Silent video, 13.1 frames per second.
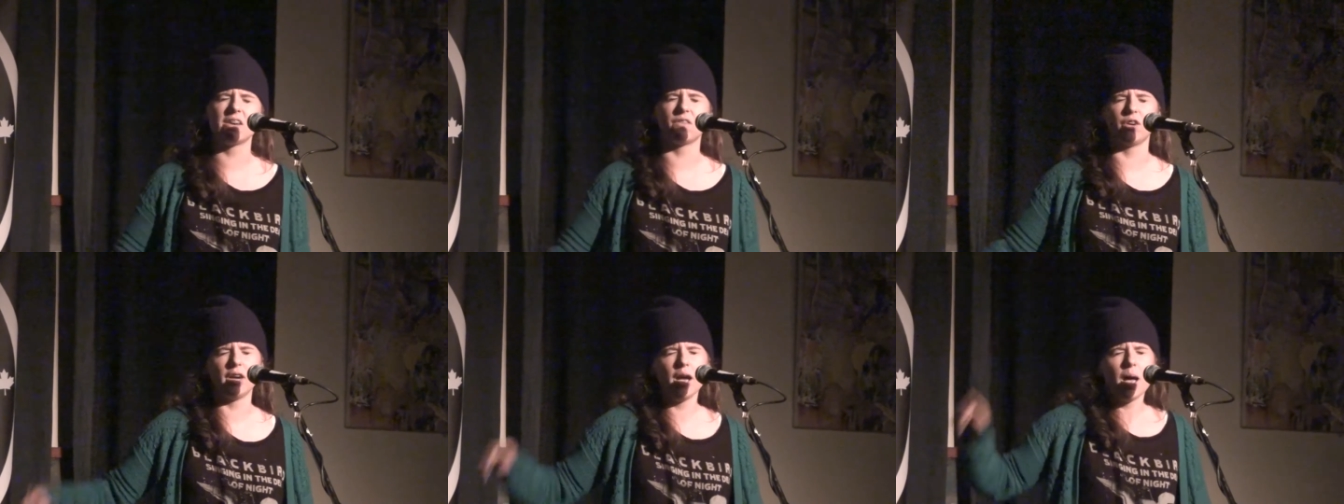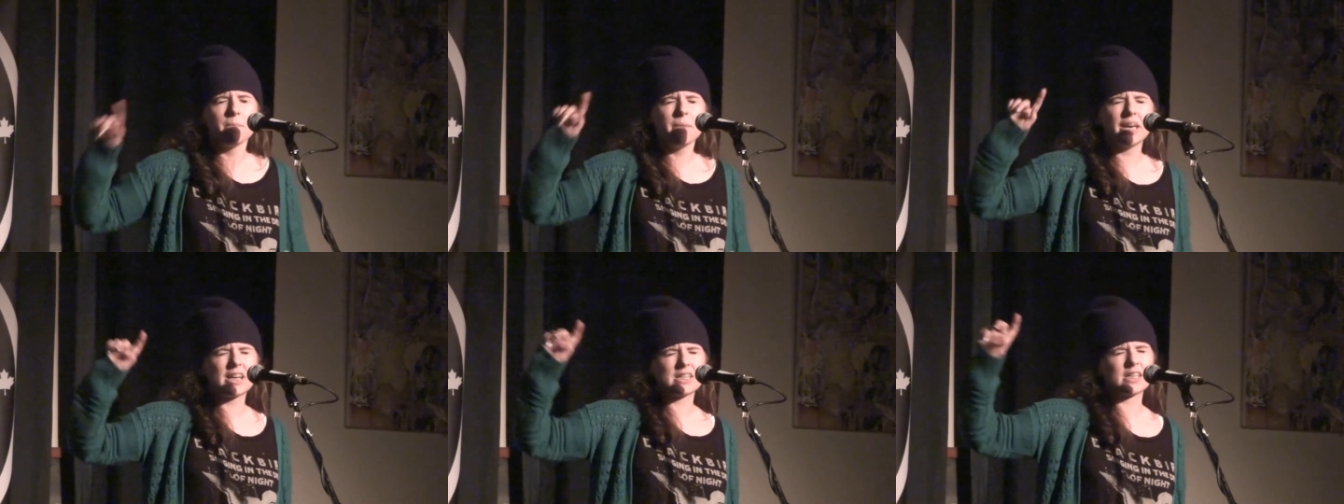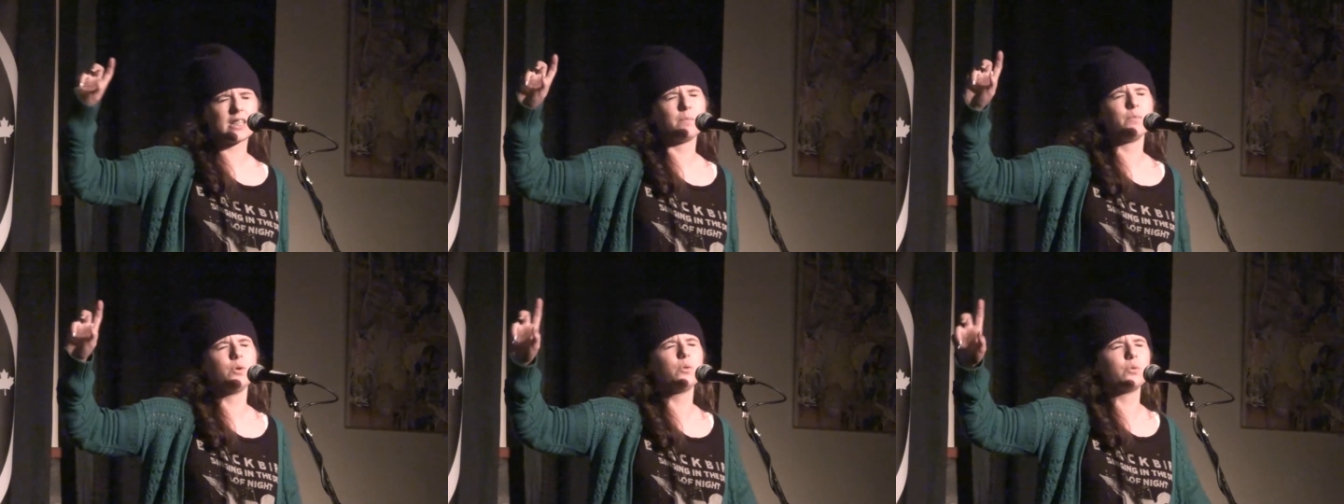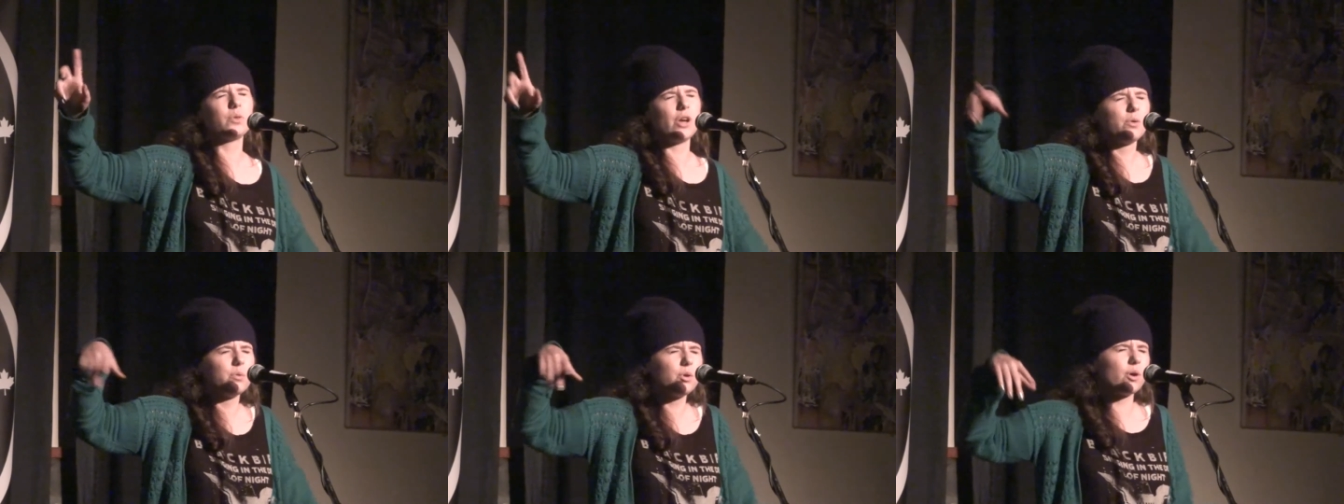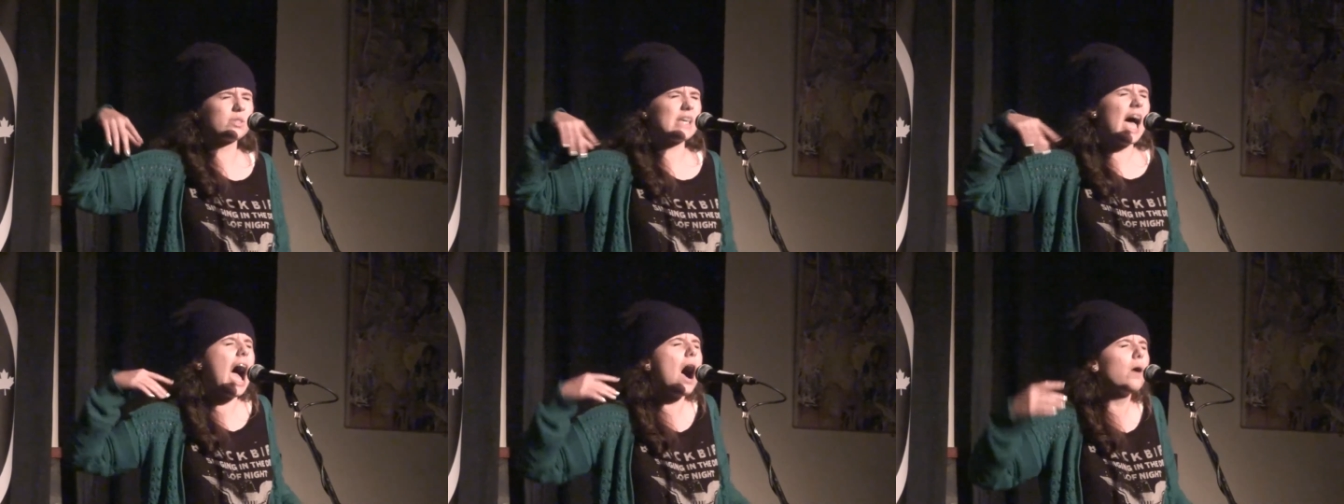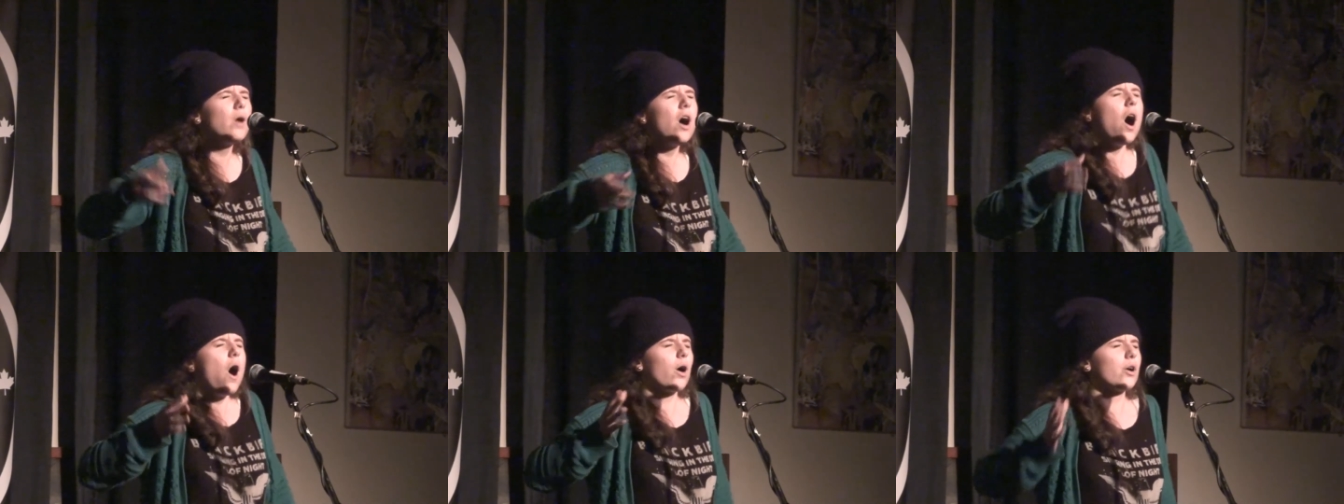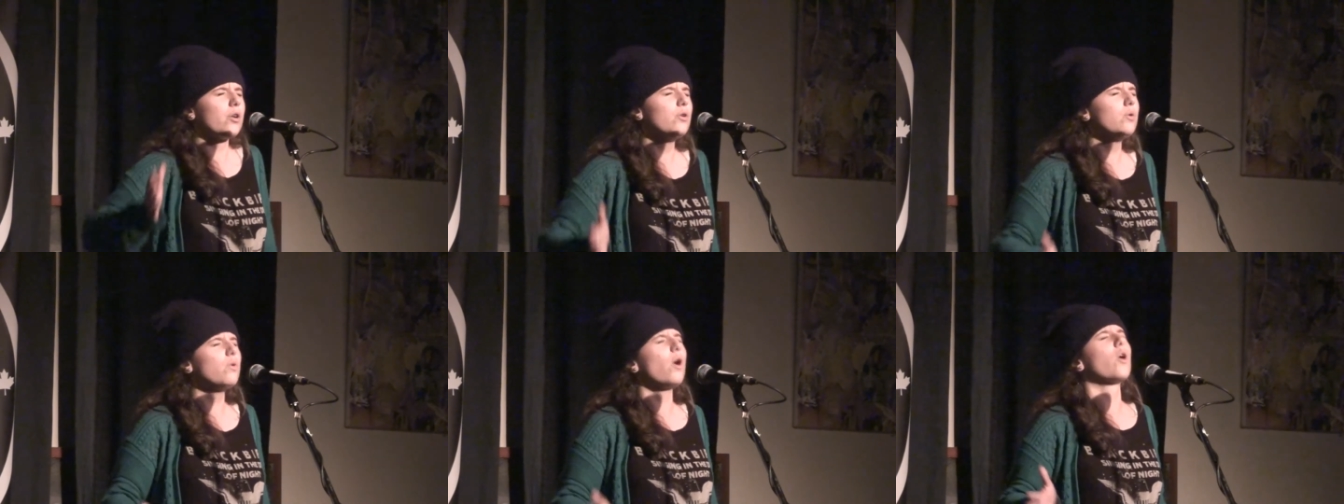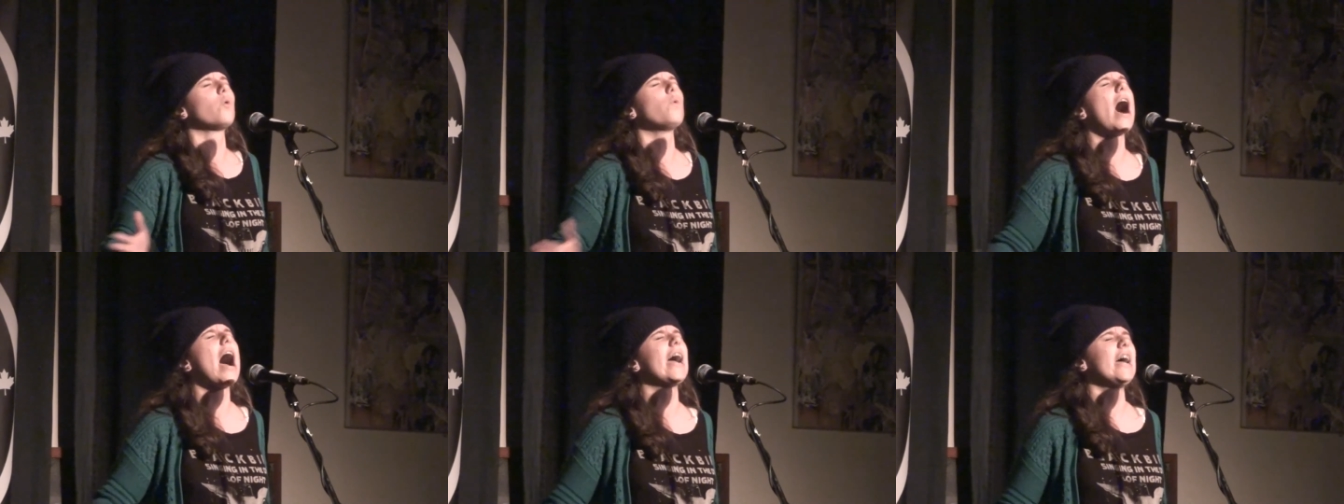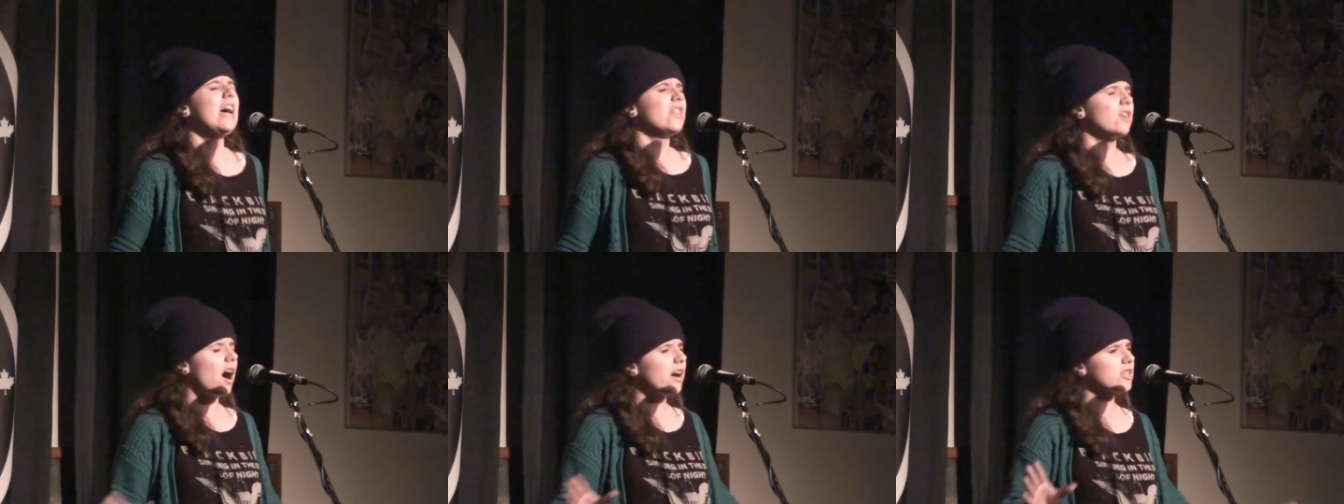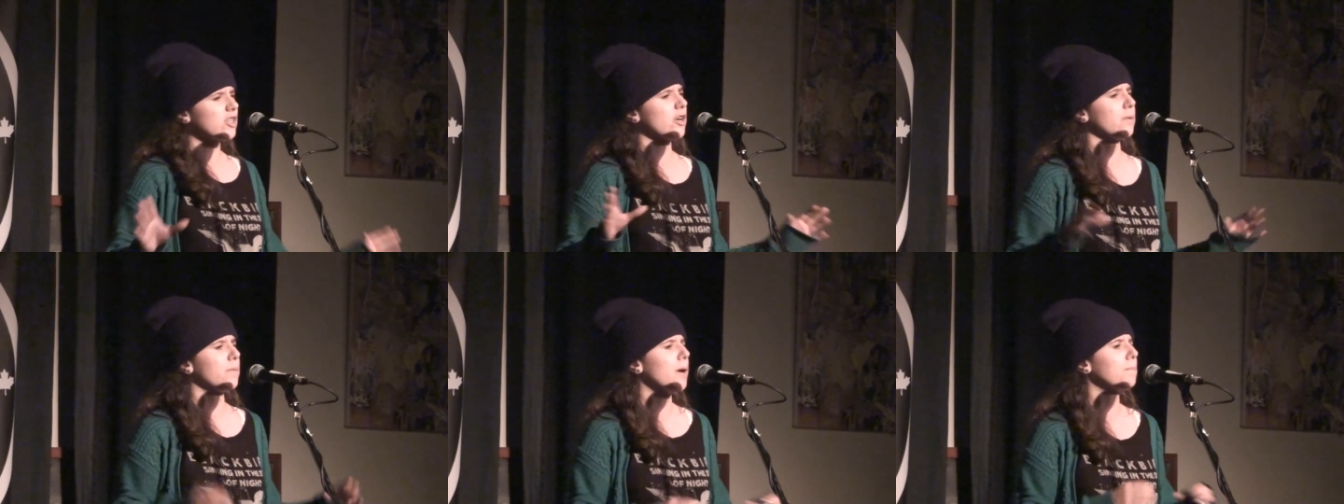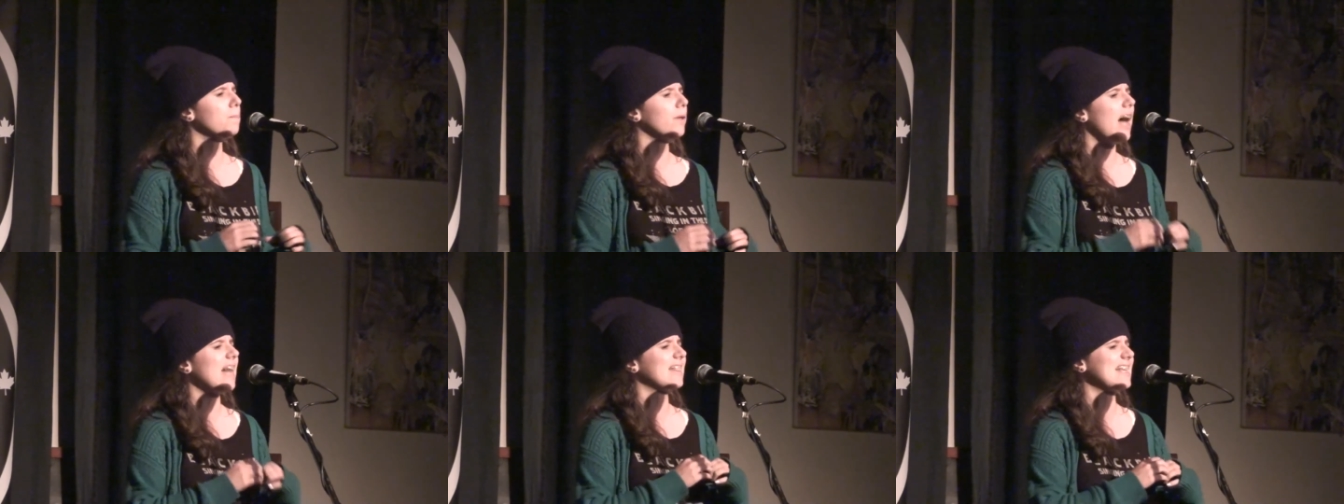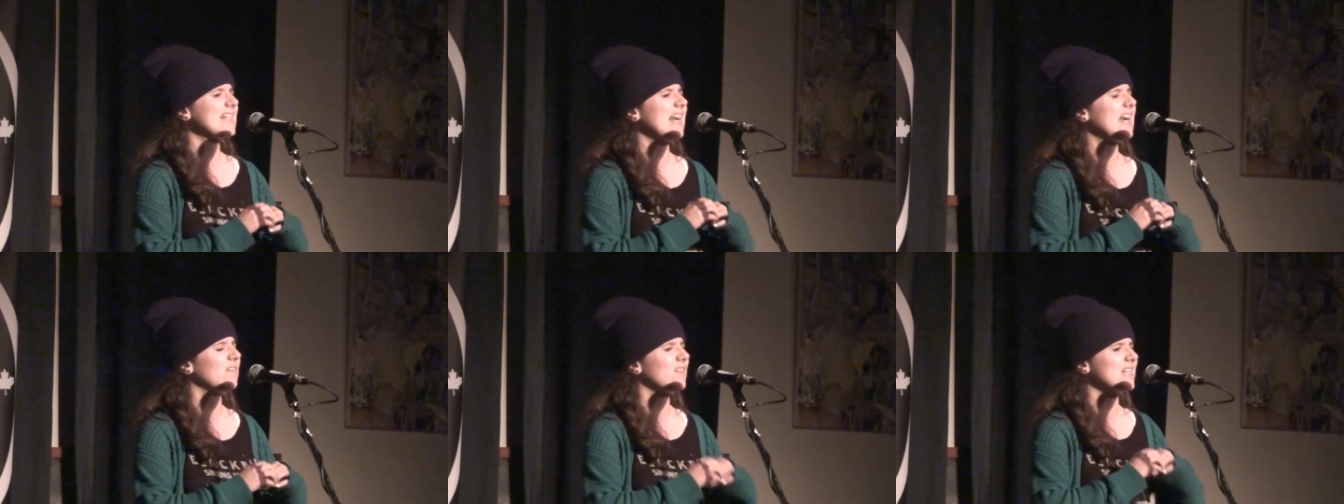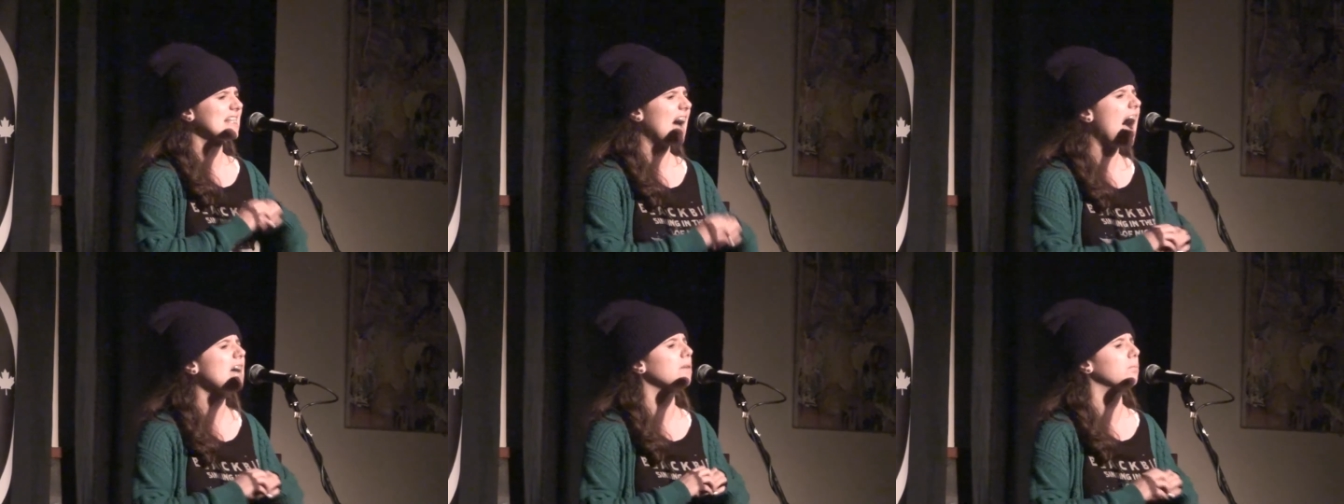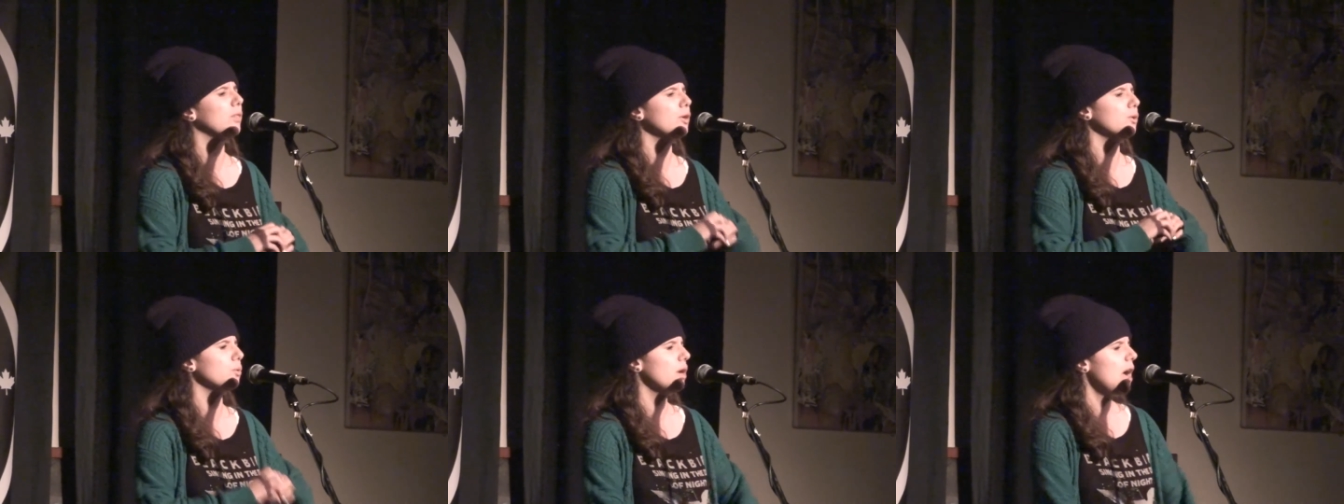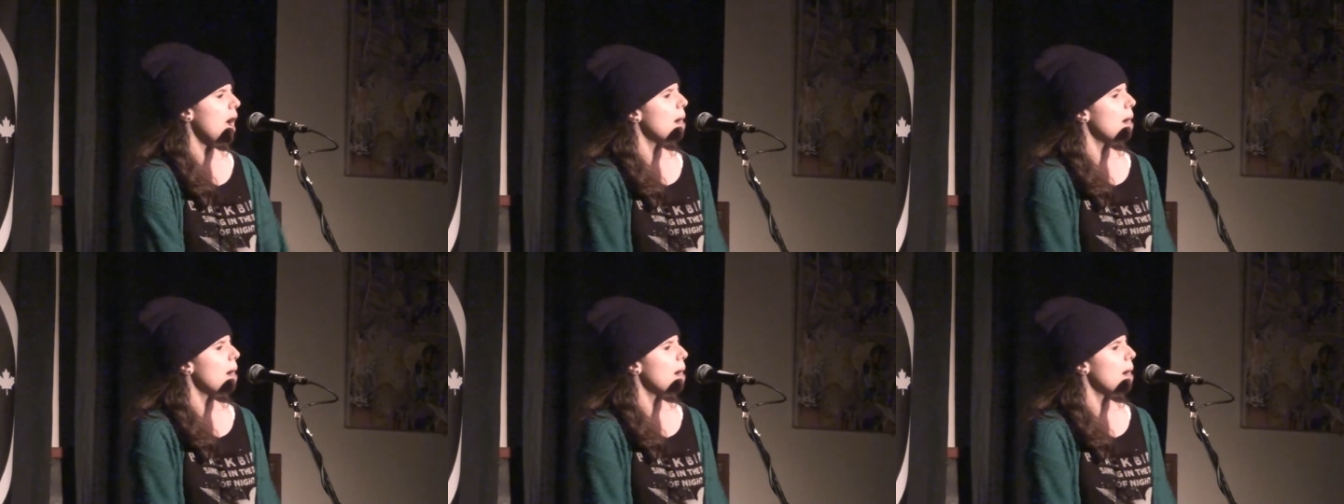never make it to the moon, who knows how or who or why their hearts turn purple at the sight of a sky of blue.